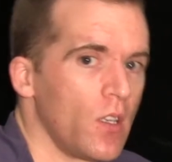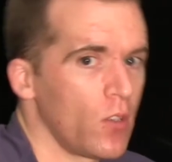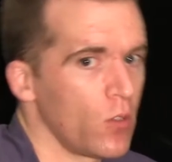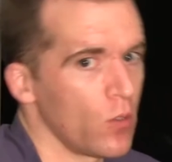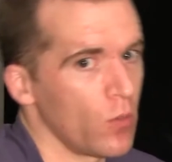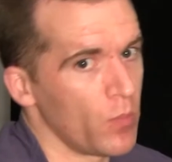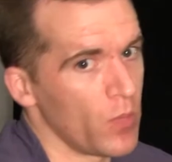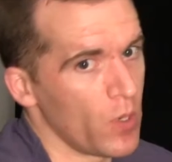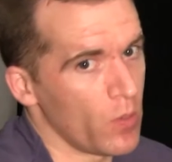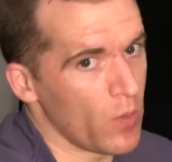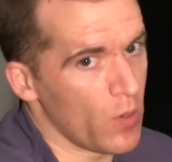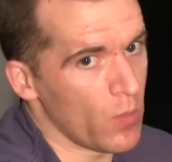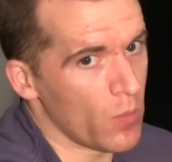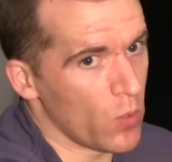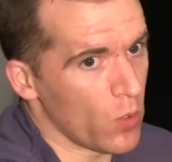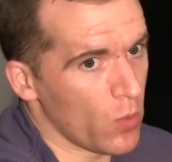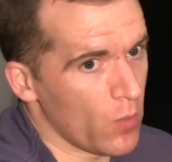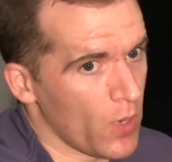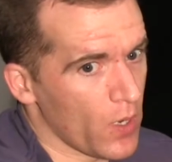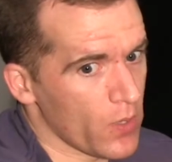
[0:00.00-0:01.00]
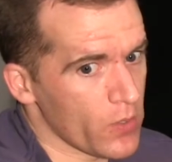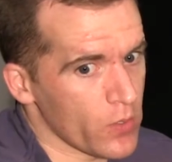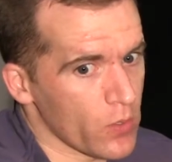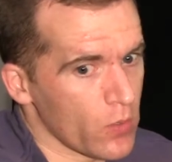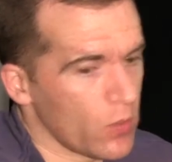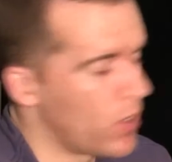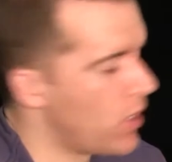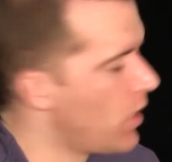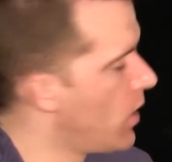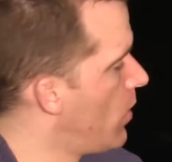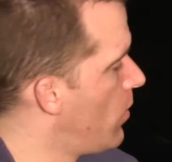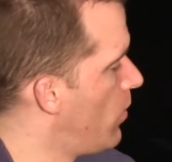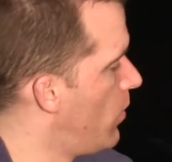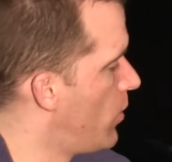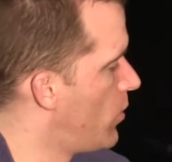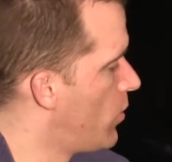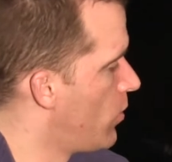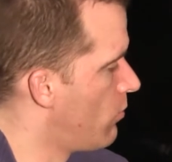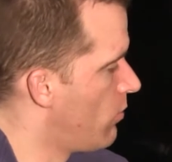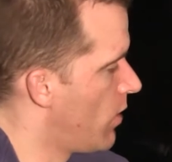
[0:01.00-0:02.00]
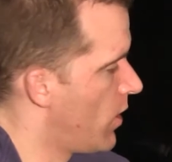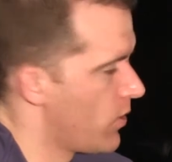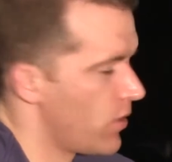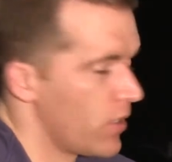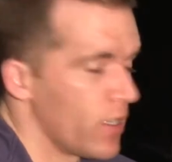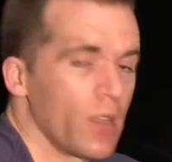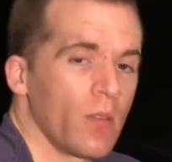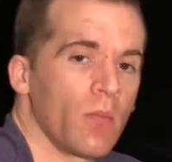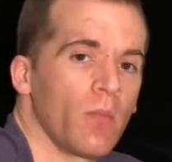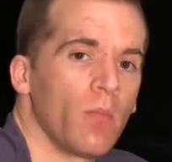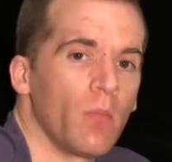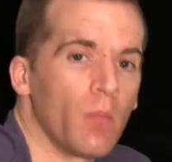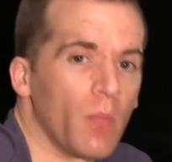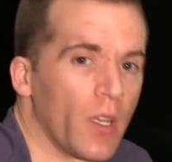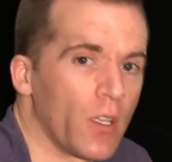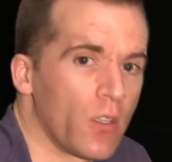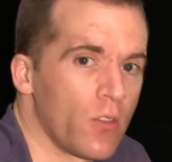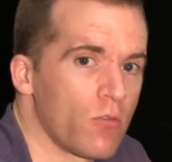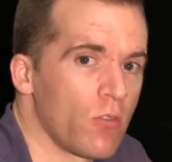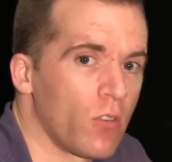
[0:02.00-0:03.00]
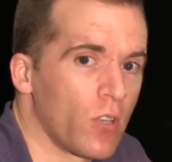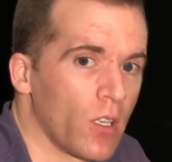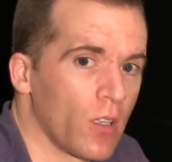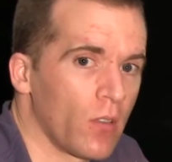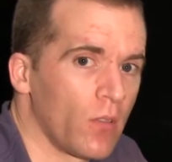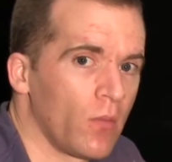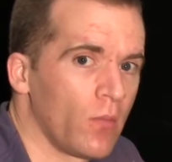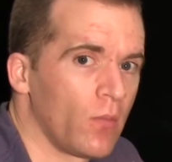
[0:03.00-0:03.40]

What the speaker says: You'll build in more muscle, which will gradually make you stronger.